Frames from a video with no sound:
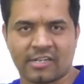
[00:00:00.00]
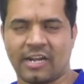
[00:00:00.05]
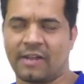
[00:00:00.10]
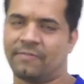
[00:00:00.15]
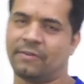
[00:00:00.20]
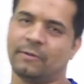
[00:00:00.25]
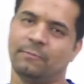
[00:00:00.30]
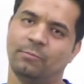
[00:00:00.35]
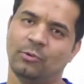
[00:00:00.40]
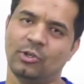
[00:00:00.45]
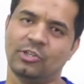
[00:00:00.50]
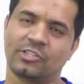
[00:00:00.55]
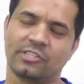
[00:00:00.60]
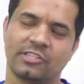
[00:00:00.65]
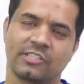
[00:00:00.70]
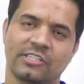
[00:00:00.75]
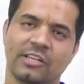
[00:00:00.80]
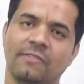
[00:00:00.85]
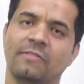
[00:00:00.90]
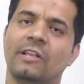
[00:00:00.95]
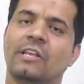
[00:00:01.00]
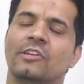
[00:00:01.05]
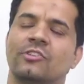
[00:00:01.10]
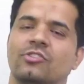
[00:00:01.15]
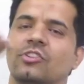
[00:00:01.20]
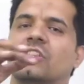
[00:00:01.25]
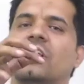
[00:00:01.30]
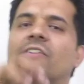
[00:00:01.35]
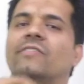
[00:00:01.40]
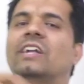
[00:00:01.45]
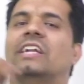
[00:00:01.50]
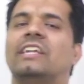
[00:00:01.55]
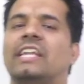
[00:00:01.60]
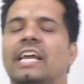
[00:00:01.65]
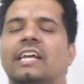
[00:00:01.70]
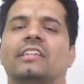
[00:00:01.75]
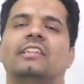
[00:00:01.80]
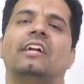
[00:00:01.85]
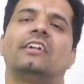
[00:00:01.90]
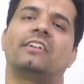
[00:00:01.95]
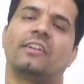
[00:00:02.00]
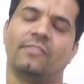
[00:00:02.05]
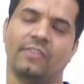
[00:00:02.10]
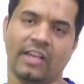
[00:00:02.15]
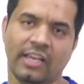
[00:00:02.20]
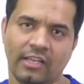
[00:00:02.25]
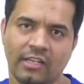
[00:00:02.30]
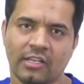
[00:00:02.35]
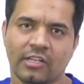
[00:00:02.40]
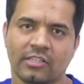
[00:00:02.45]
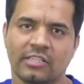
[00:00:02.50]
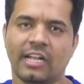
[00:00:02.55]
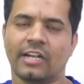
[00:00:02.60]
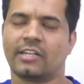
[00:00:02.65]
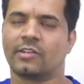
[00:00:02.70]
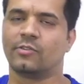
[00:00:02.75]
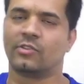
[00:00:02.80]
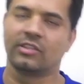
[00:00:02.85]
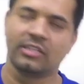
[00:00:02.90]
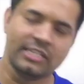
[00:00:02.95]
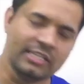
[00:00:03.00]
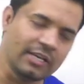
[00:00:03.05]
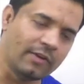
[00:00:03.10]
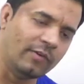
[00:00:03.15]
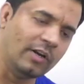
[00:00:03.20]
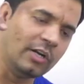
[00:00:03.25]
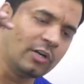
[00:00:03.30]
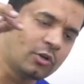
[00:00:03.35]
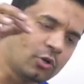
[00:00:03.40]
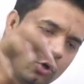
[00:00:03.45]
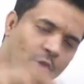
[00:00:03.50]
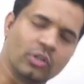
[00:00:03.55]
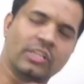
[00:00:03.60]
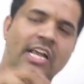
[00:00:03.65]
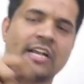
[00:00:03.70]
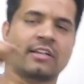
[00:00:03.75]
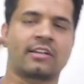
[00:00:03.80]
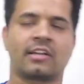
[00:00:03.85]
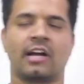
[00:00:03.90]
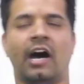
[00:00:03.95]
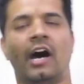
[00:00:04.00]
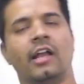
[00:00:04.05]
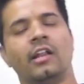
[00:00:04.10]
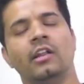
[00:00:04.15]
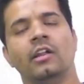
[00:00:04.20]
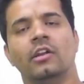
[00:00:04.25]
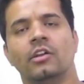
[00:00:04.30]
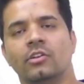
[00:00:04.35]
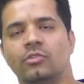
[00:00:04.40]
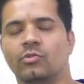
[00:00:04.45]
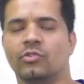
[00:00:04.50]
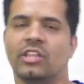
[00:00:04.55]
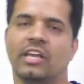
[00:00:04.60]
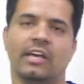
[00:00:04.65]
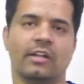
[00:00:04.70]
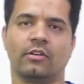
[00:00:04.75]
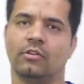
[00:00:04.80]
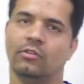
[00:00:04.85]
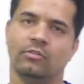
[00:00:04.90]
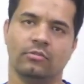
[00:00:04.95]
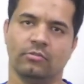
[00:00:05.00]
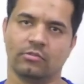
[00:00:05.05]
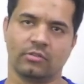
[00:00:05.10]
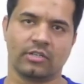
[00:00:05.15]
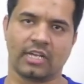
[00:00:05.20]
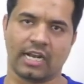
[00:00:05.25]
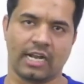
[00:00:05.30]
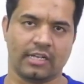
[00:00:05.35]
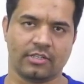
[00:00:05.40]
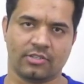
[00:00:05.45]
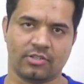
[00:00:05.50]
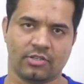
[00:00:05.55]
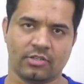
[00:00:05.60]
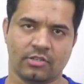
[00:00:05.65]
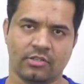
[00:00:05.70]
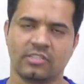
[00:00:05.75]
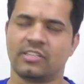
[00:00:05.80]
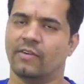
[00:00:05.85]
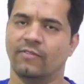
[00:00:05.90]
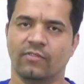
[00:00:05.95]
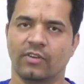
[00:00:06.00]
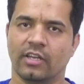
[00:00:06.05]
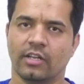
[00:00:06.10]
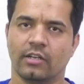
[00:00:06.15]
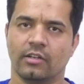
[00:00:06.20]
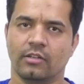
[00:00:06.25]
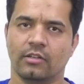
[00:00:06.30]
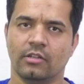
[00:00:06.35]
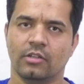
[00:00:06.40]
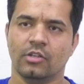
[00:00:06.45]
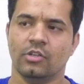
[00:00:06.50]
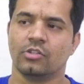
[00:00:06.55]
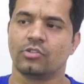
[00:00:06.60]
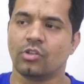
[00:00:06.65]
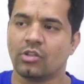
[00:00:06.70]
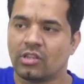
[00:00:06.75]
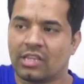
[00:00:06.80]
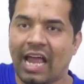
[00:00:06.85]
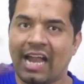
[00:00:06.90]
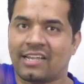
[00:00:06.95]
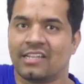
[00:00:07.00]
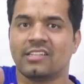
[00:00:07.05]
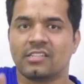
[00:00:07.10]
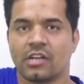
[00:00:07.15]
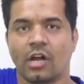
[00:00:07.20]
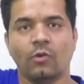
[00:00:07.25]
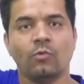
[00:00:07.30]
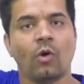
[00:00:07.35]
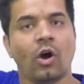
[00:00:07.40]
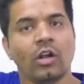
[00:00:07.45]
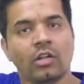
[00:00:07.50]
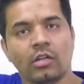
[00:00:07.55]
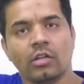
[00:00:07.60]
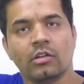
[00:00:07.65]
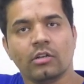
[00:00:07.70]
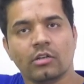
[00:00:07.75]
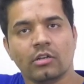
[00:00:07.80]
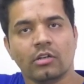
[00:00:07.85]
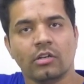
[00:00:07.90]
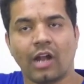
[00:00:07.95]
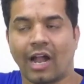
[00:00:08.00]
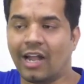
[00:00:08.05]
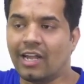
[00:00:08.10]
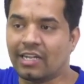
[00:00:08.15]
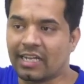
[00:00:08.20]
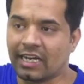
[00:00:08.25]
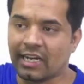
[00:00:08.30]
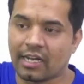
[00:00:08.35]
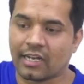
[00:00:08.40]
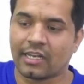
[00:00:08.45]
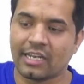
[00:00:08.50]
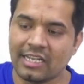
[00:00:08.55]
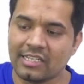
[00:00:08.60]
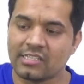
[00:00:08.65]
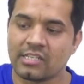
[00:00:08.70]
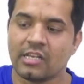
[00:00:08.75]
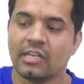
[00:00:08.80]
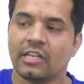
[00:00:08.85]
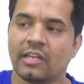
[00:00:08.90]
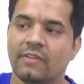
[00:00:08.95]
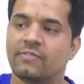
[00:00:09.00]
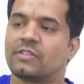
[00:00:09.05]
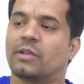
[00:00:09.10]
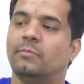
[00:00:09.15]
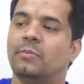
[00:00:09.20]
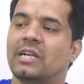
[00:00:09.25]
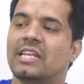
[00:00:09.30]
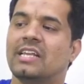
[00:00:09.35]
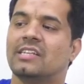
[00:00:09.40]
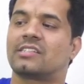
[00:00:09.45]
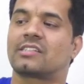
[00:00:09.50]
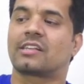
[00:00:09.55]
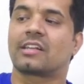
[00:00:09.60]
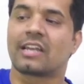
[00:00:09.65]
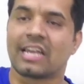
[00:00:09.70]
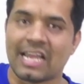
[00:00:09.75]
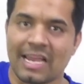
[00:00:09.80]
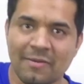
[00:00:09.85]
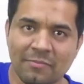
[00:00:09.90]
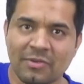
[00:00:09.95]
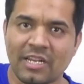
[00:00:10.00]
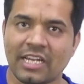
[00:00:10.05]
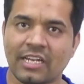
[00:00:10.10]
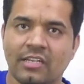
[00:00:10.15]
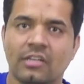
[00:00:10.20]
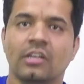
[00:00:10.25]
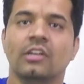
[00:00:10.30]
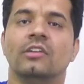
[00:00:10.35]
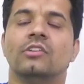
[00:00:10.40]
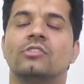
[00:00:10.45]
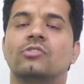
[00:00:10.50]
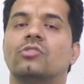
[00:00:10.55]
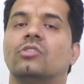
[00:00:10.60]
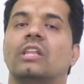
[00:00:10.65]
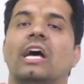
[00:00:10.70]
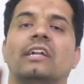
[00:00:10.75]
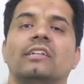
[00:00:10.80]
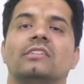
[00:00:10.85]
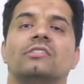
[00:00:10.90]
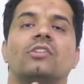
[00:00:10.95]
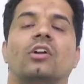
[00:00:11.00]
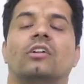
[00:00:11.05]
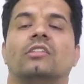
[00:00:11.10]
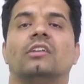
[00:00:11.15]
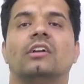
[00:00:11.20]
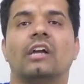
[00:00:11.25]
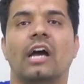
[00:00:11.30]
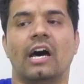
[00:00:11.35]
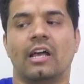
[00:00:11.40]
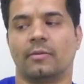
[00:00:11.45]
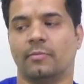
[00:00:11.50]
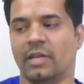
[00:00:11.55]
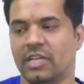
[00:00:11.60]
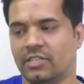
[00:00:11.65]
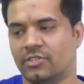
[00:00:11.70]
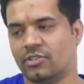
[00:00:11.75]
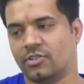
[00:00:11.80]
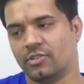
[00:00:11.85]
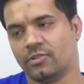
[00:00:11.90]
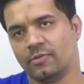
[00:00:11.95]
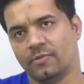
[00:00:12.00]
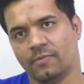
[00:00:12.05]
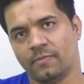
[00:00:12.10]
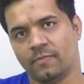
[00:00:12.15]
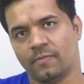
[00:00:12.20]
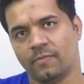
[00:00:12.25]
traffic police itself. So they will take that away, that they will tow that car to their garage somewhere. So that is now what? Until unless if somebody has claimed it, so that is not the garbage.